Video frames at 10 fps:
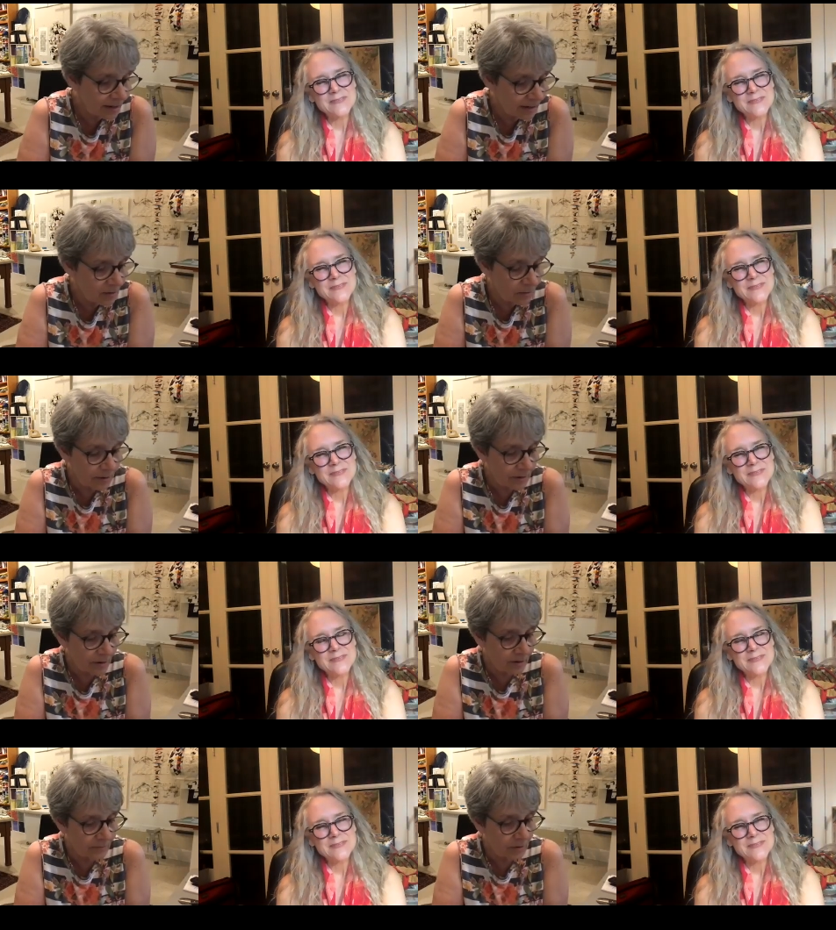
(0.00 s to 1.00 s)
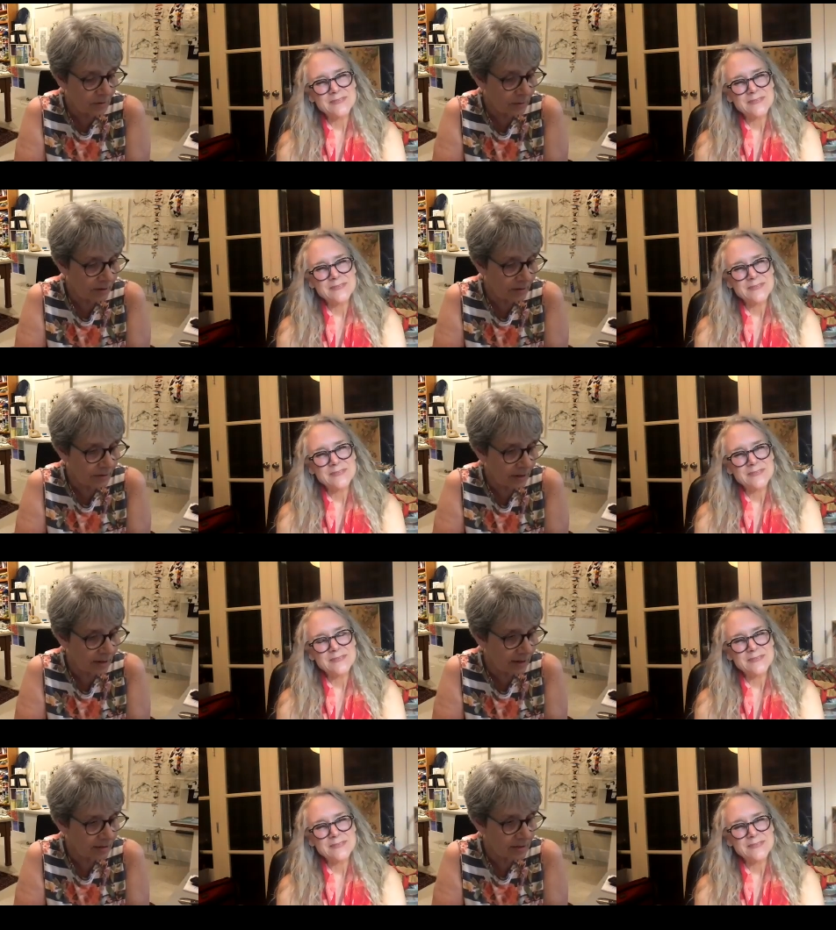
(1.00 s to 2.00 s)
Speaker 1: a corner of your quilt
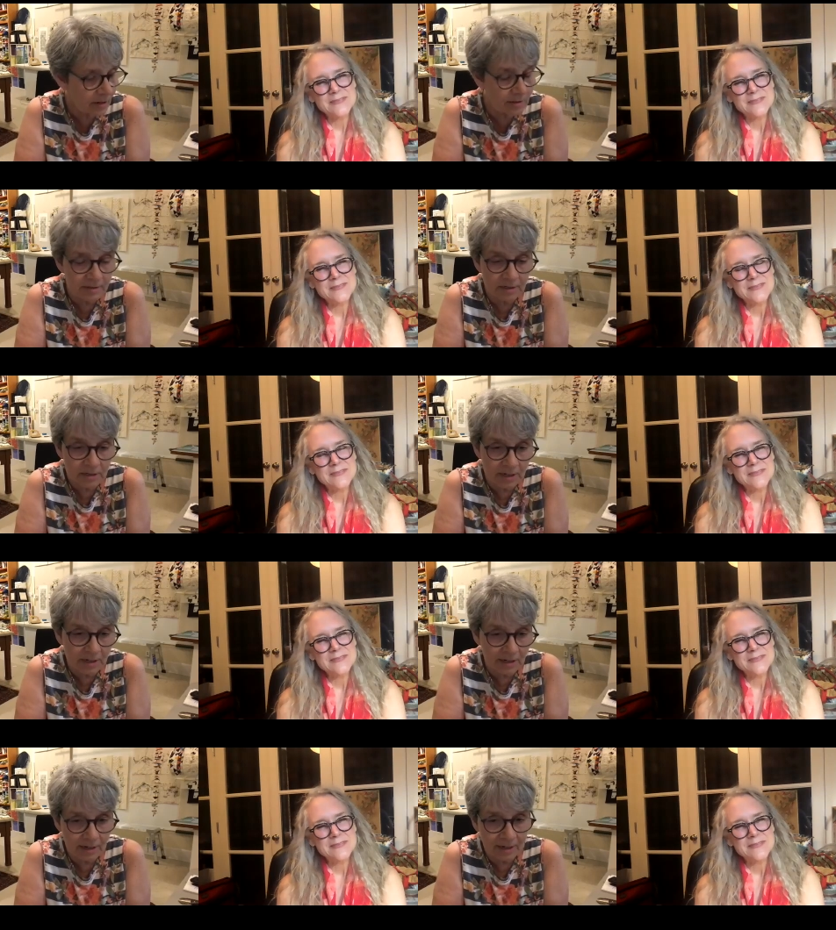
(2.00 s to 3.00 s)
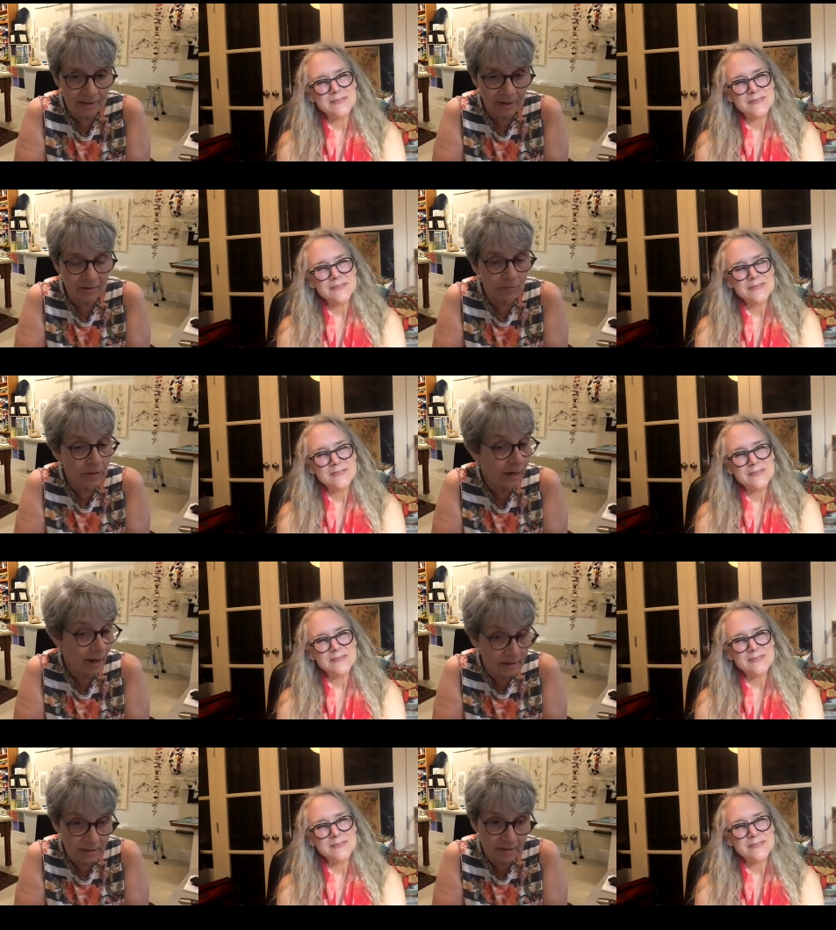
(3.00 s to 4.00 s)
and start stitching and then
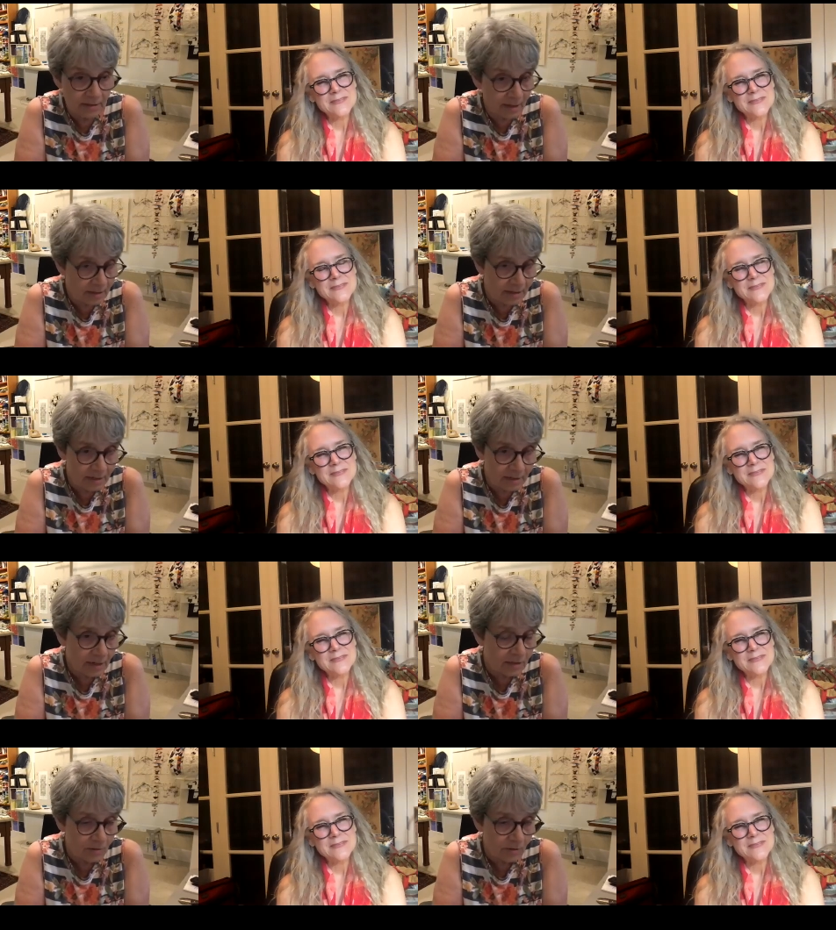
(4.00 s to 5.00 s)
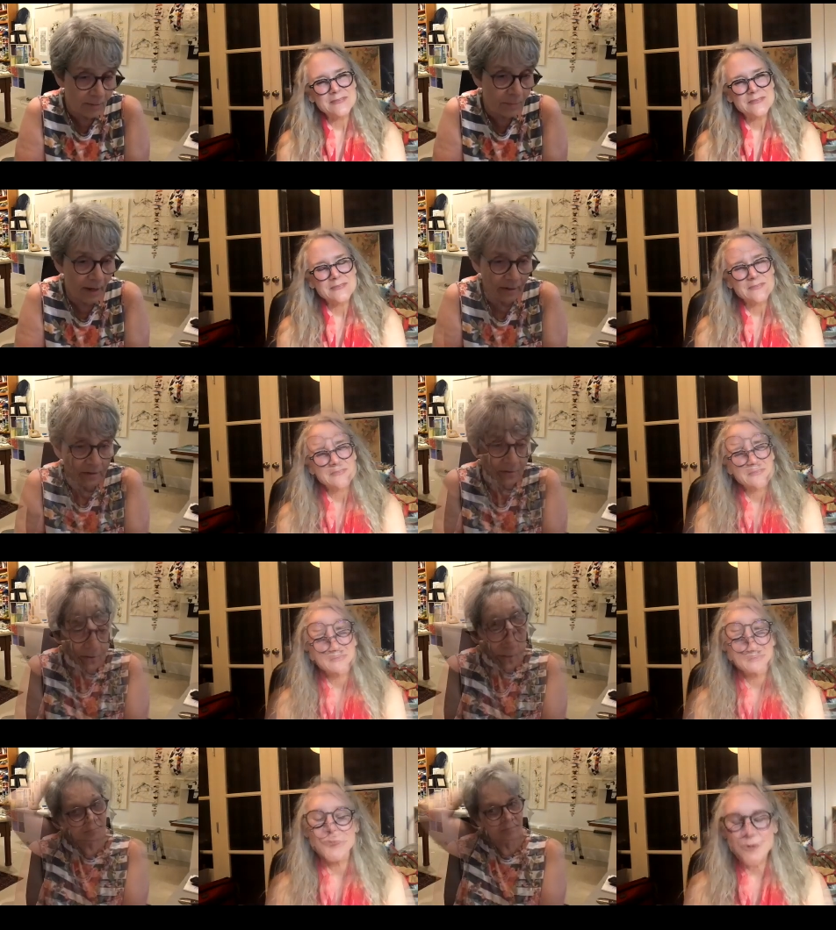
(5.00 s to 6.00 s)
reacting to that stitch as you come back to it.
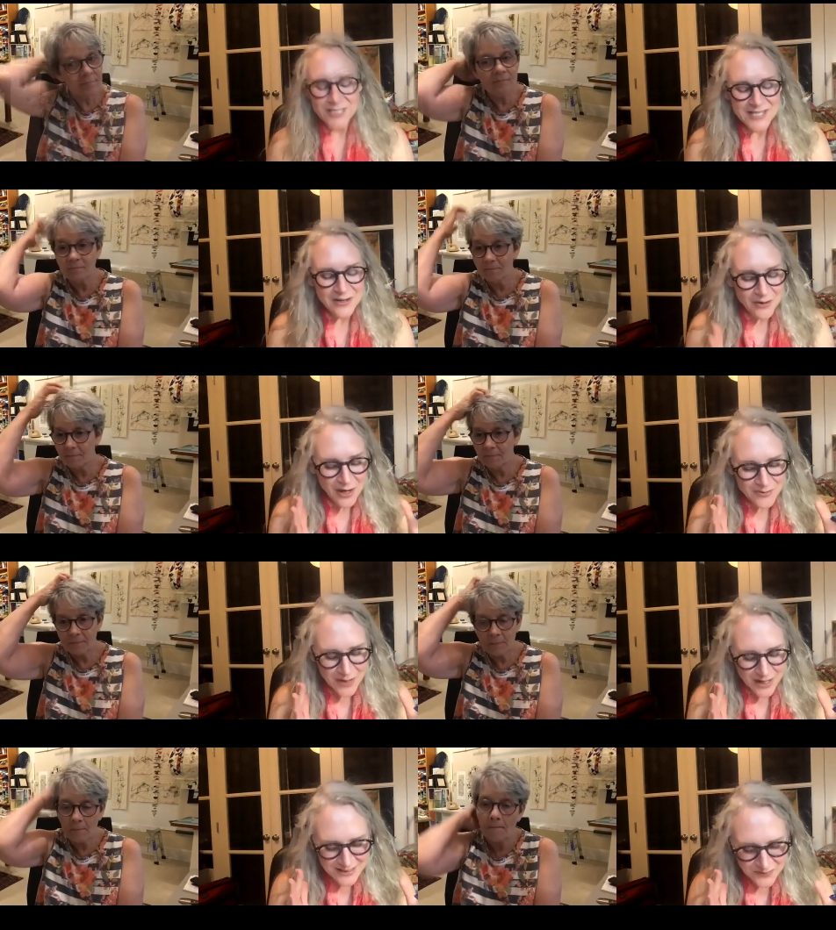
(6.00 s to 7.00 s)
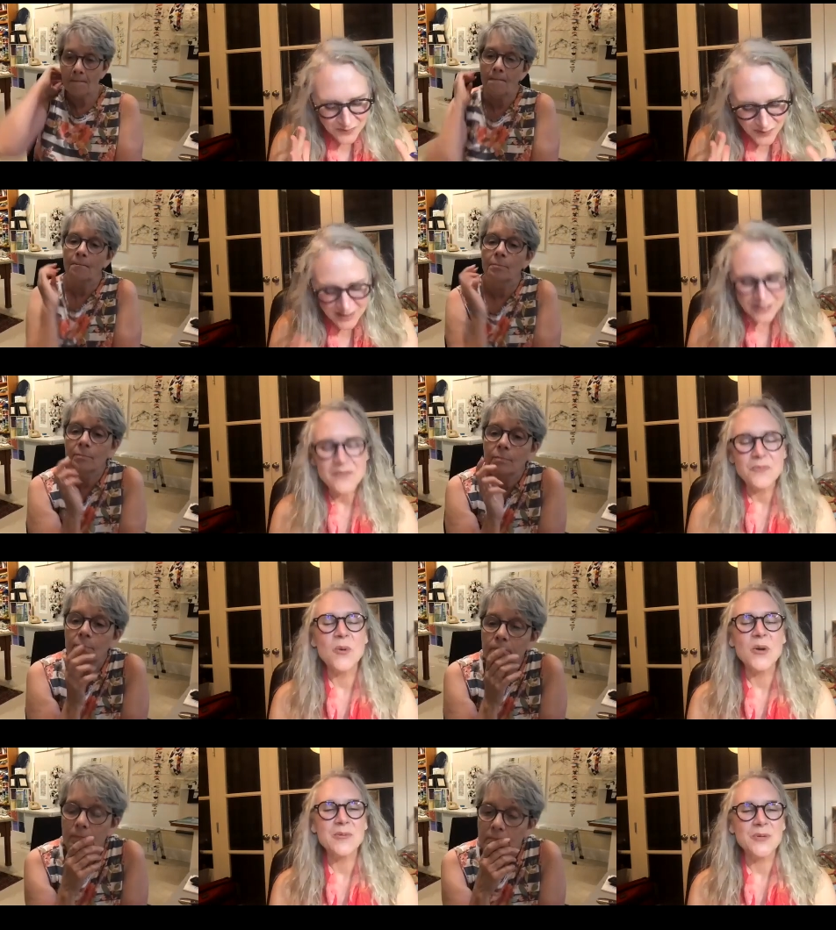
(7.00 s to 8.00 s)
Speaker 2: Was there a definitive
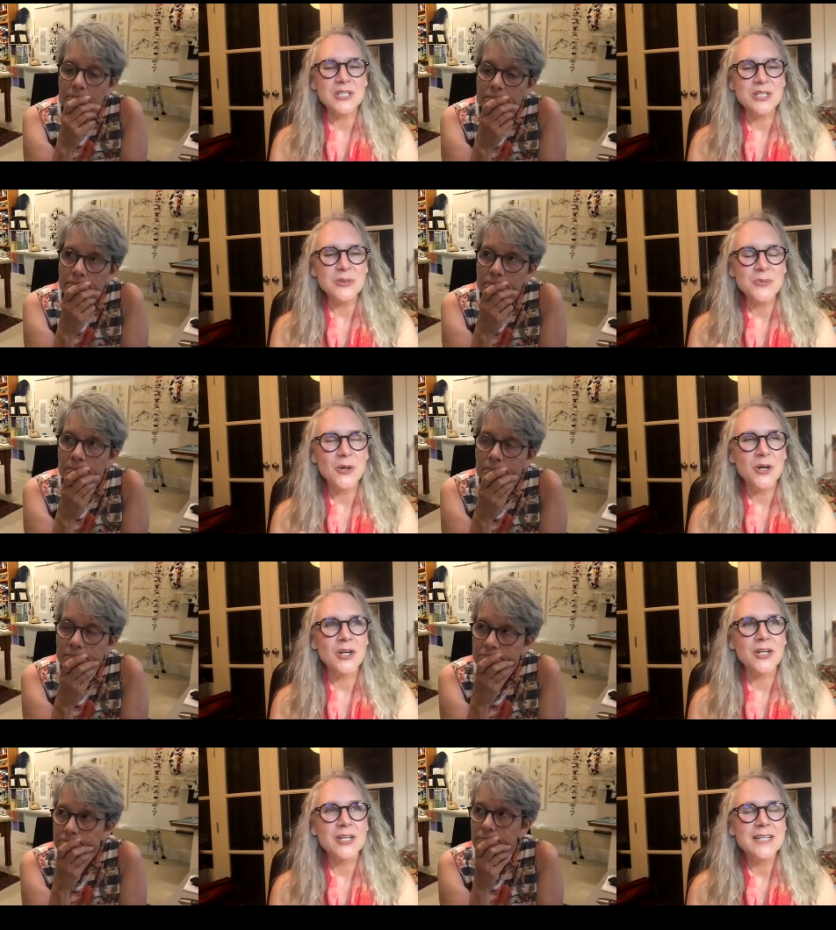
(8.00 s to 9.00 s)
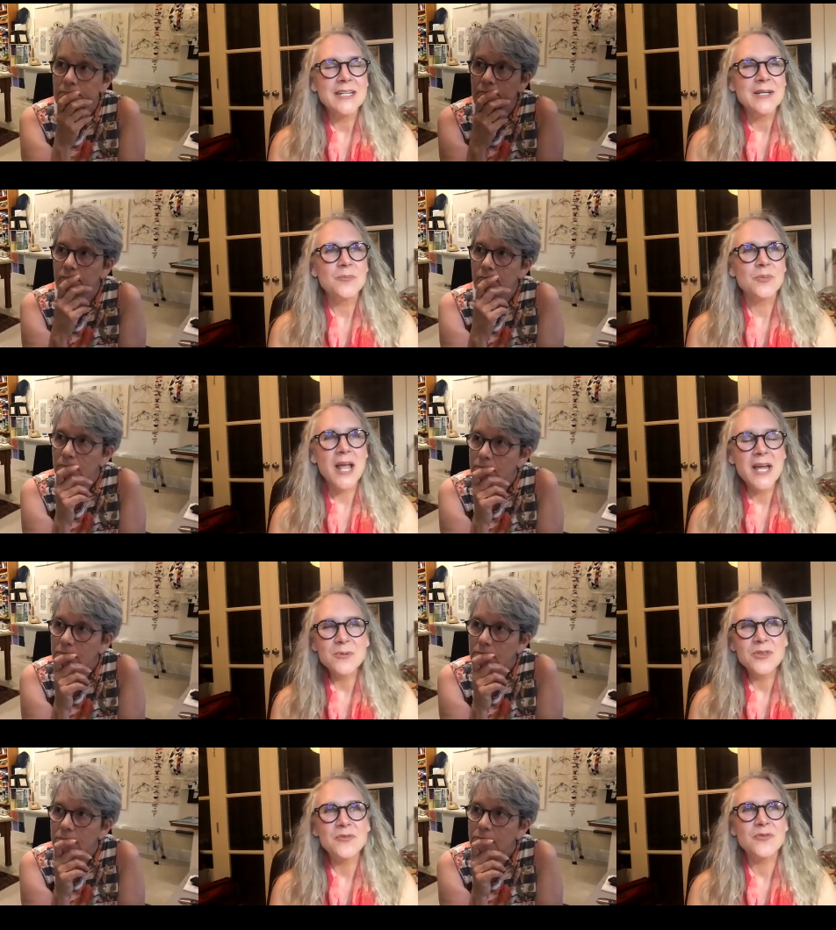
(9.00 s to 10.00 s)
point when you were playing
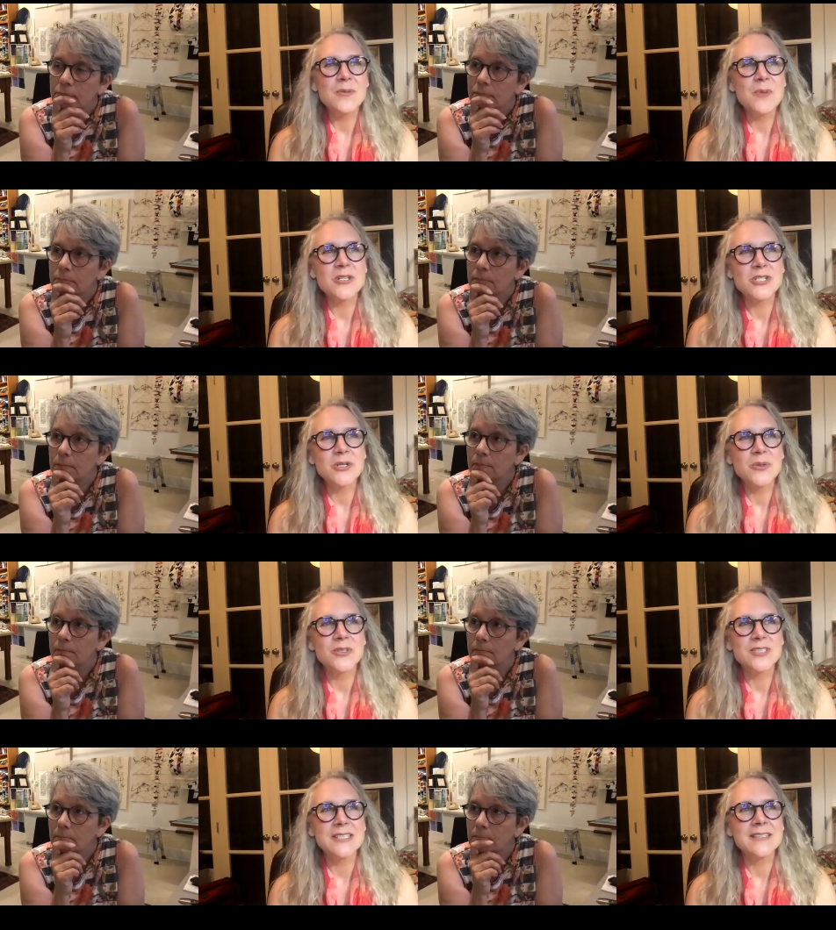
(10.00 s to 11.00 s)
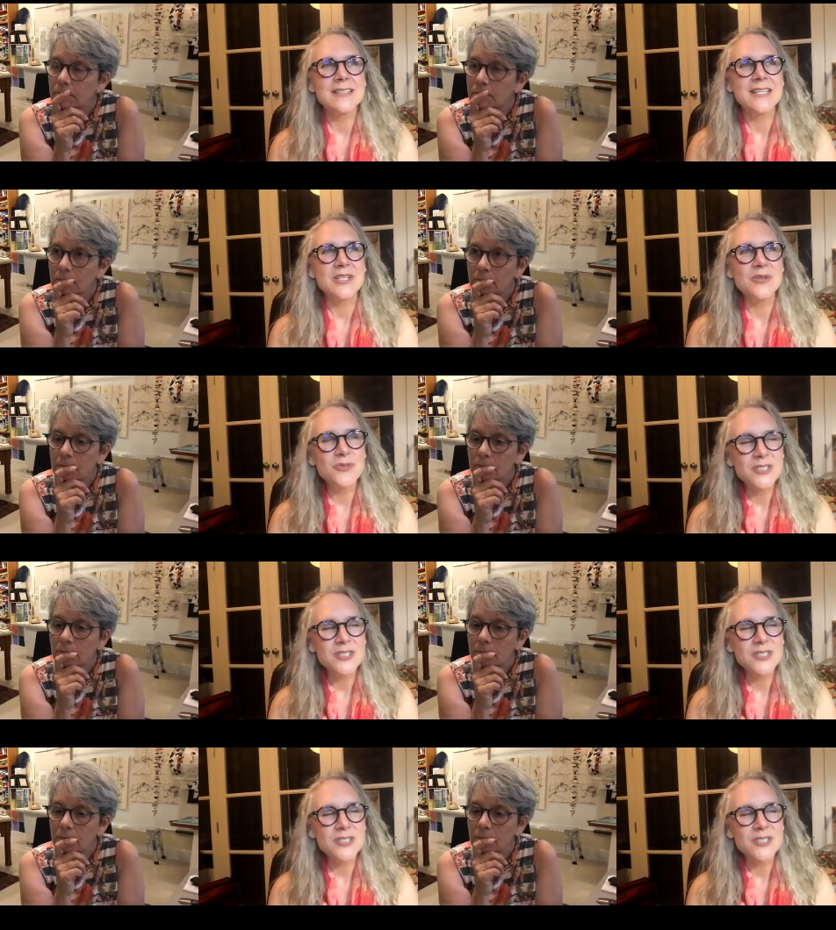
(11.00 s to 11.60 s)
with the free motion quilting that you